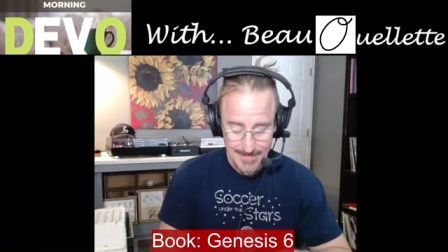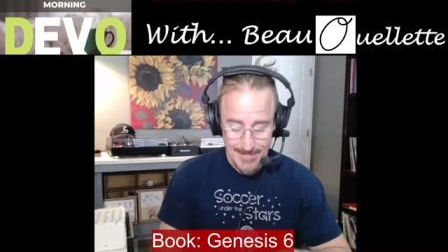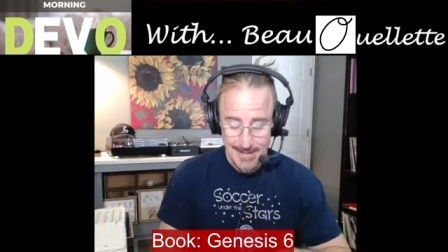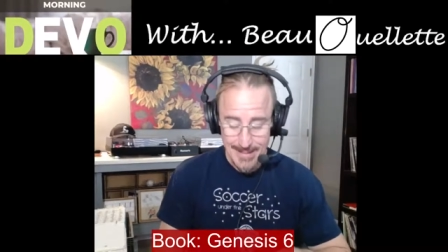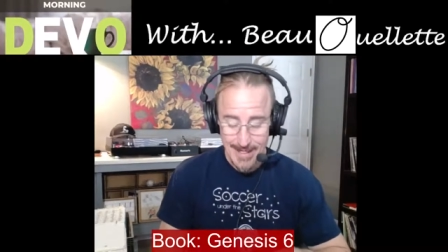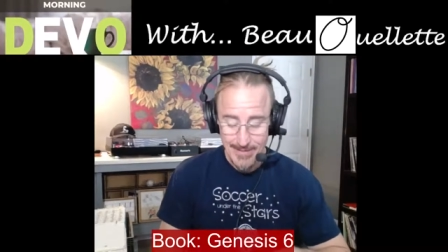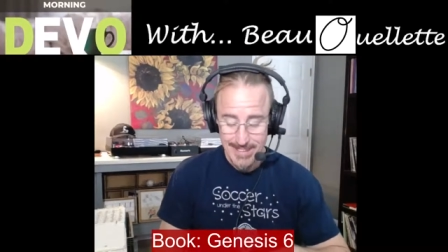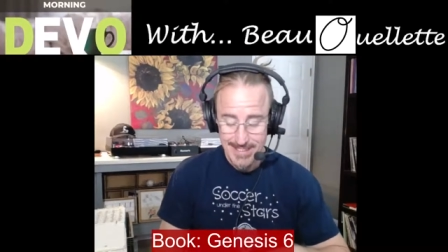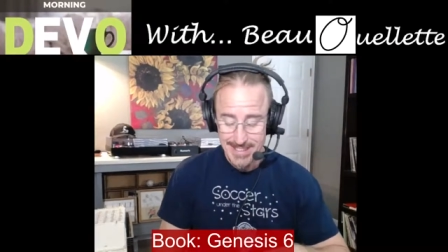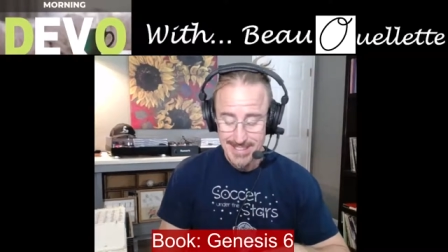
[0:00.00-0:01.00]
Now, we
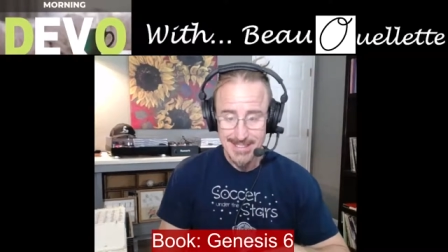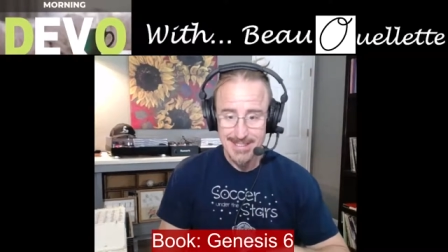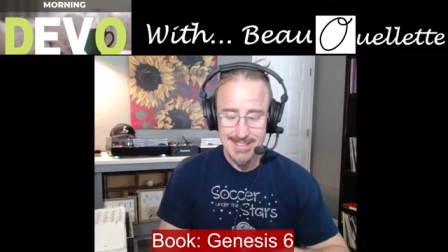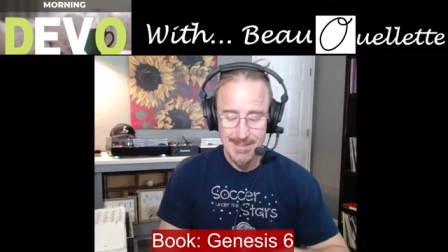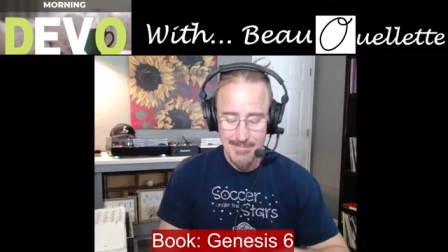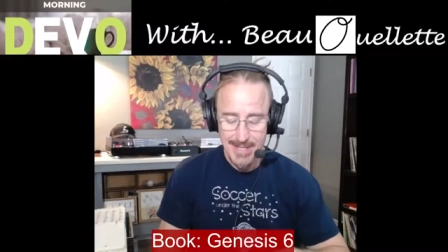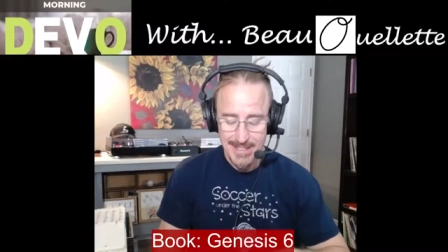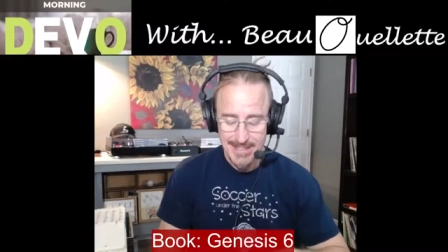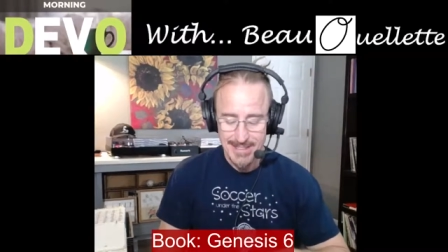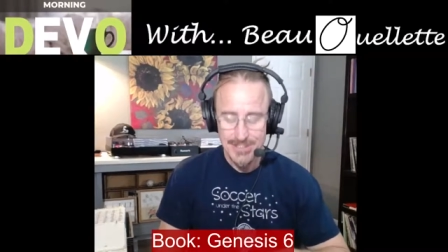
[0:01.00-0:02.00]
just got done this
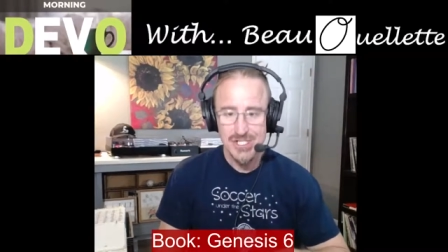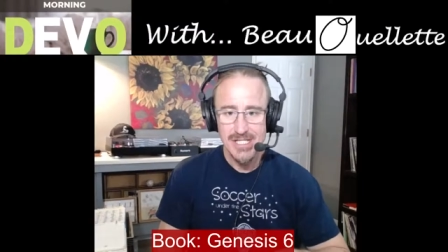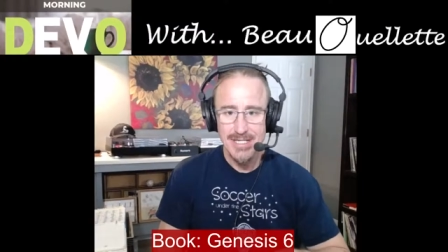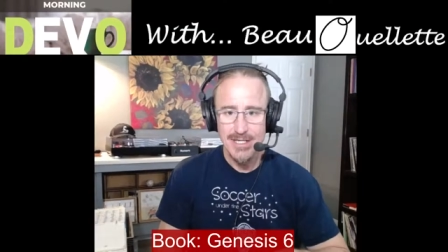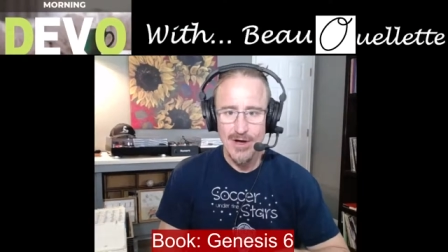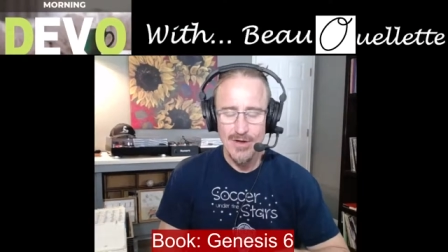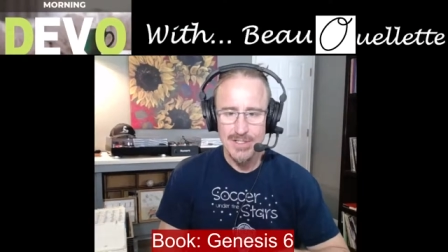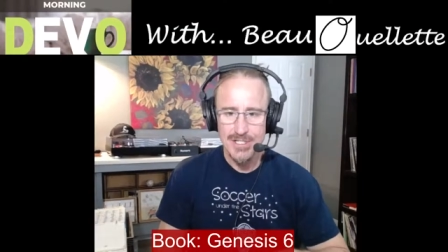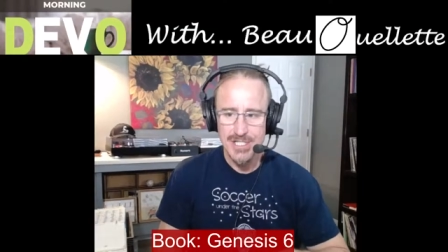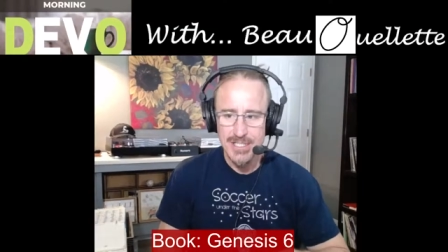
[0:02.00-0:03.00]
amazing
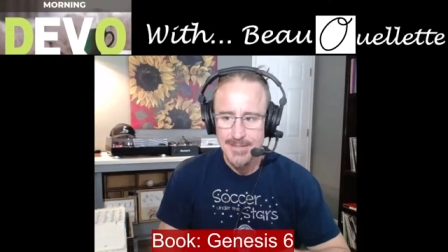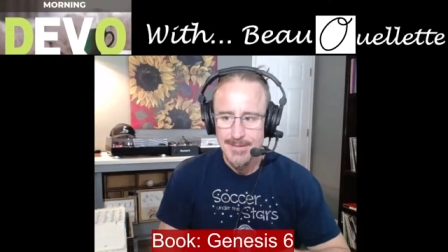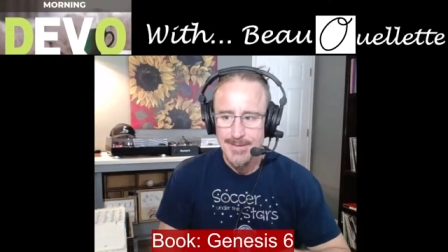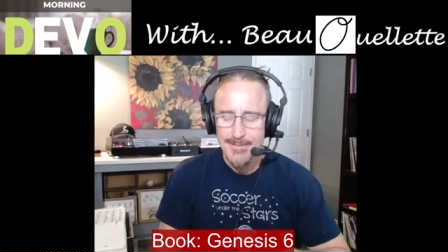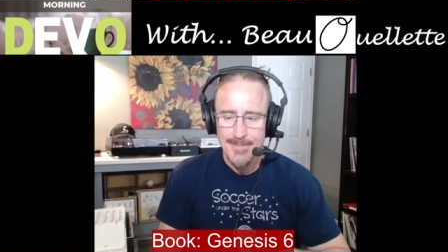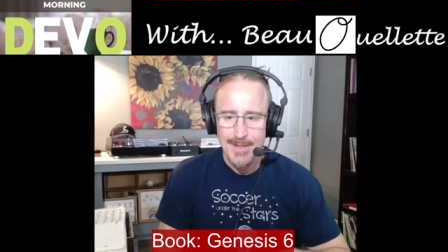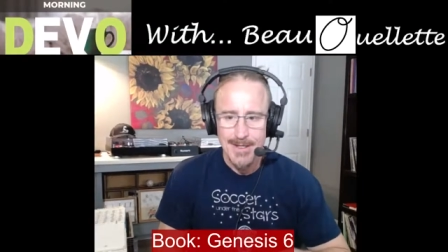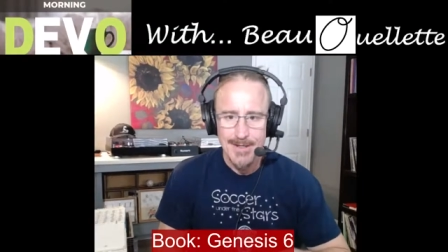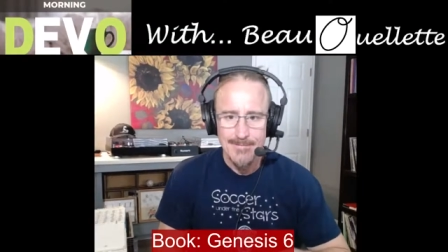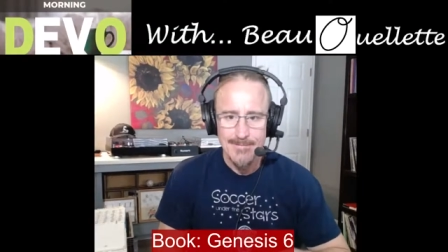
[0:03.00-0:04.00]
genealogy
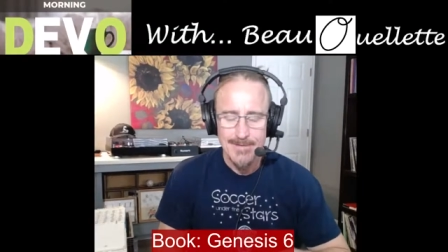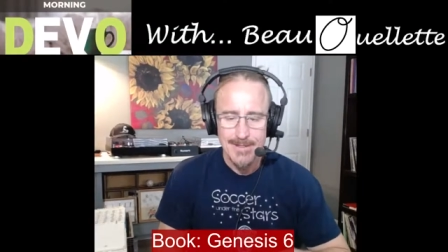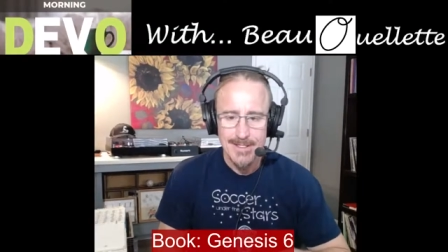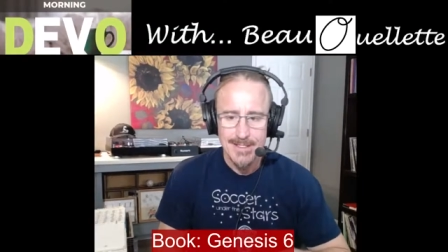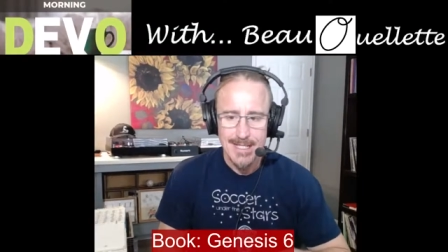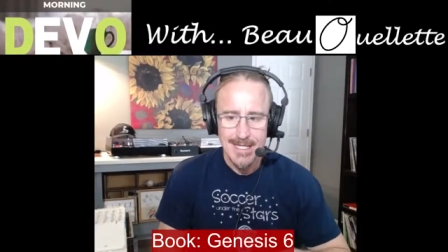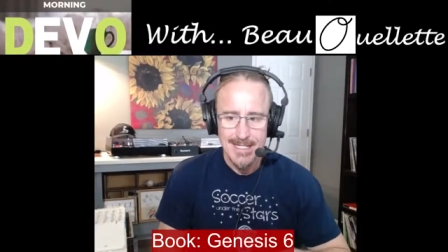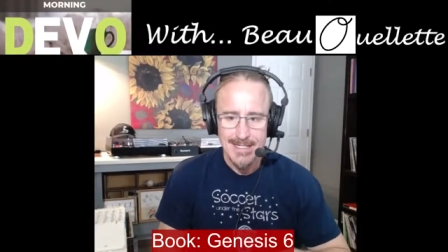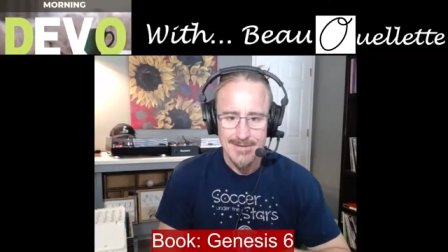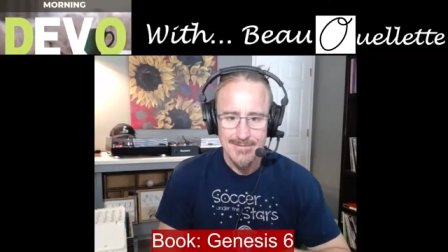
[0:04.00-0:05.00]
of the
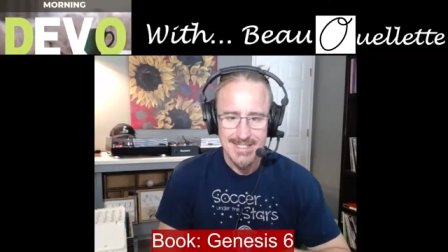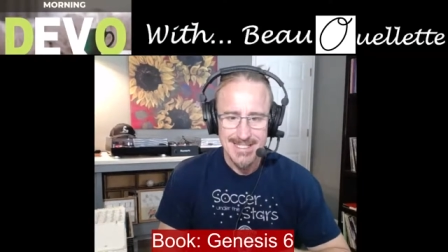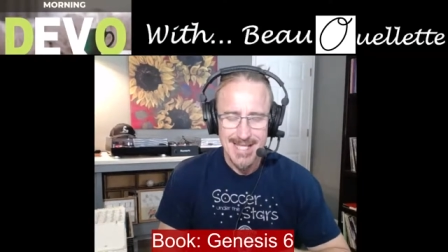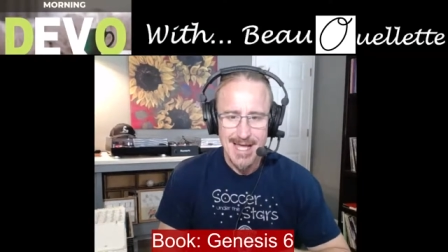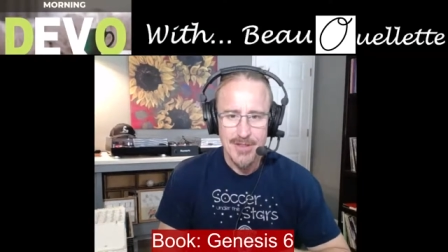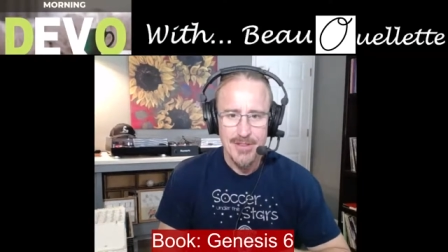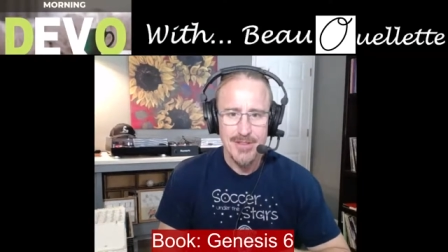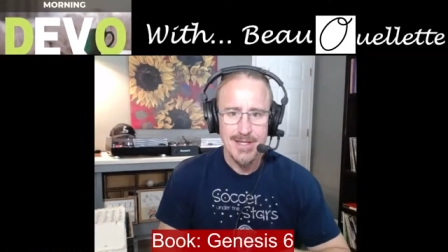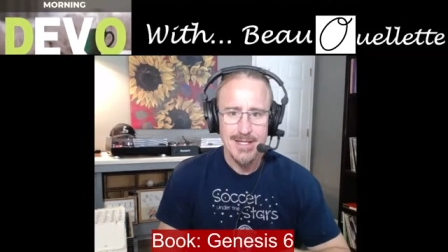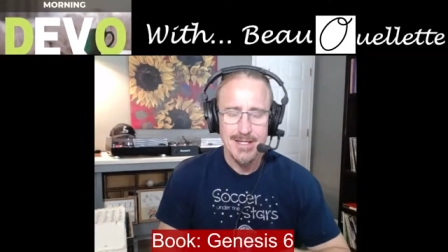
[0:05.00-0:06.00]
line of Seth
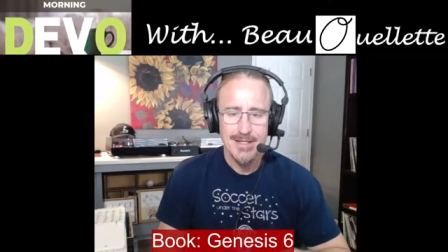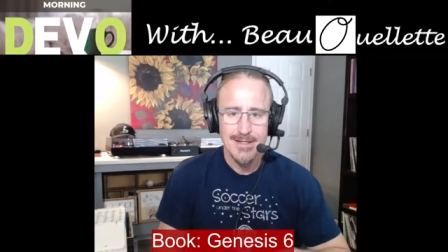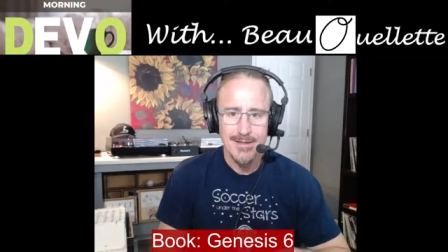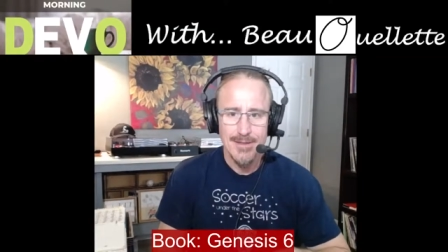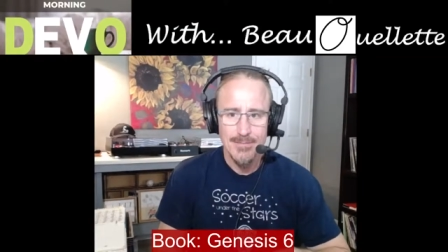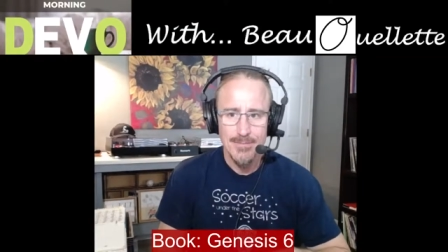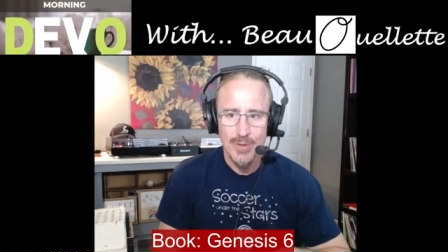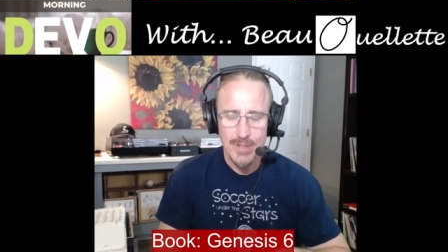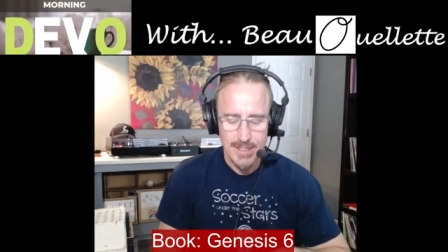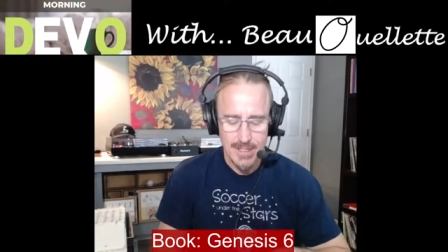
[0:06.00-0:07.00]
in the
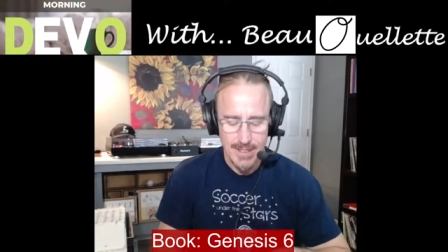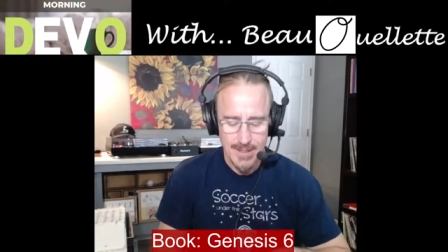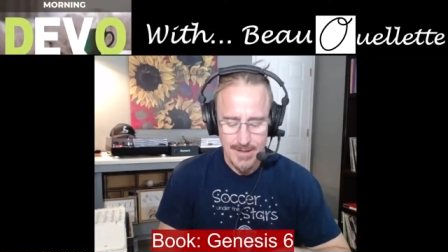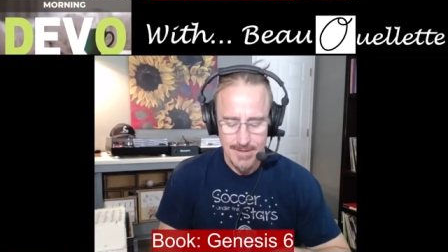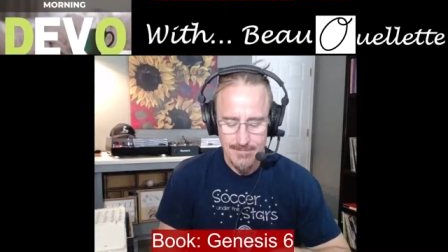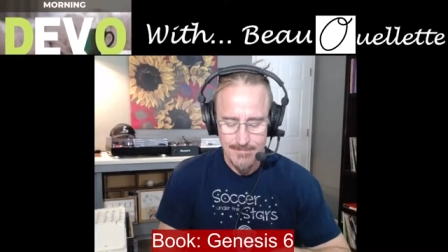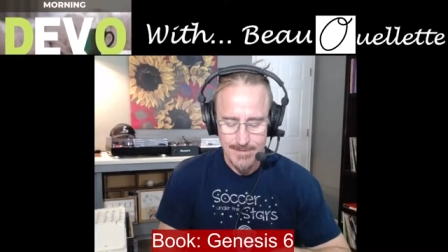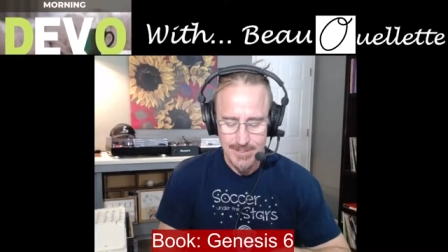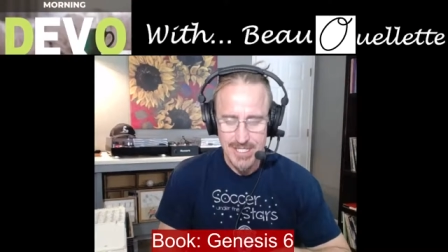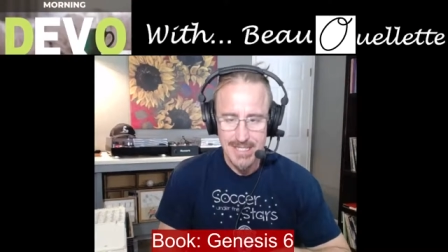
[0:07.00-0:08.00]
book of
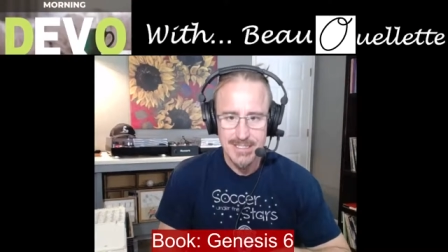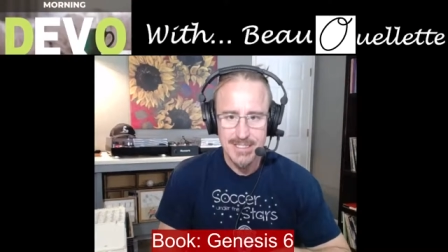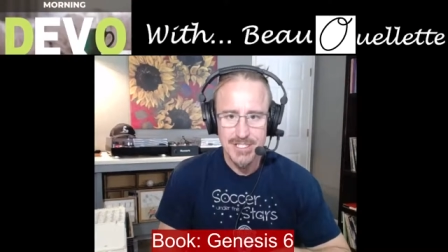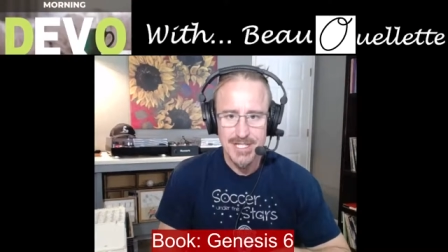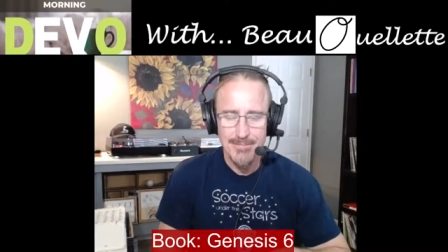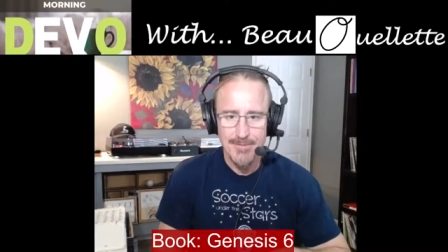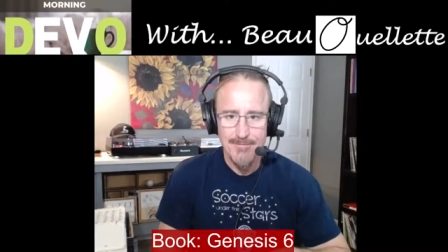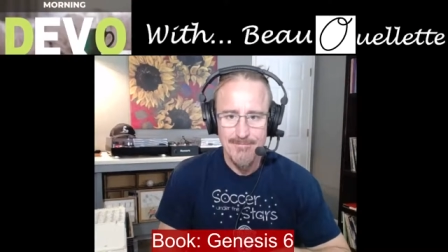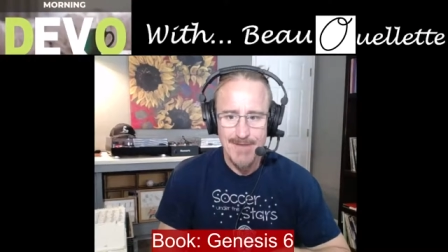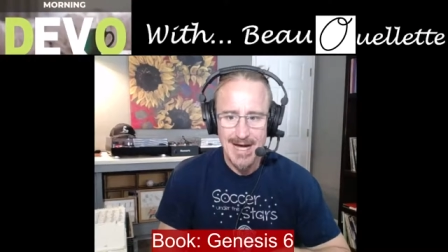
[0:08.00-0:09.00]
Genesis, chapter
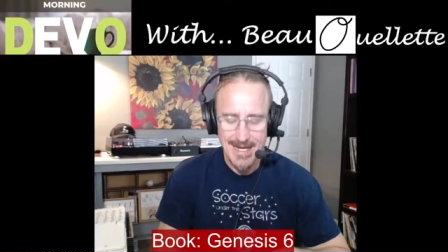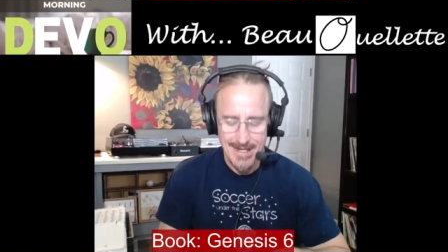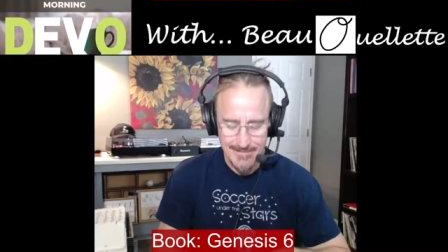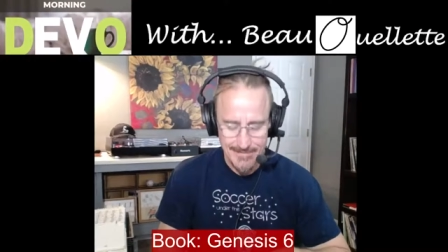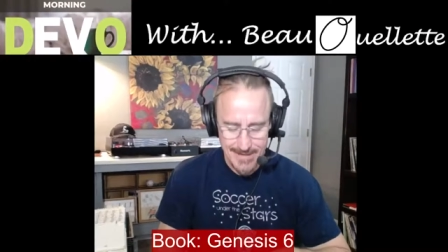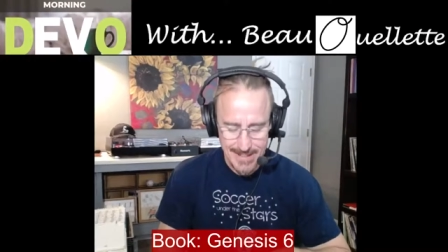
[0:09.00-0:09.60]
5.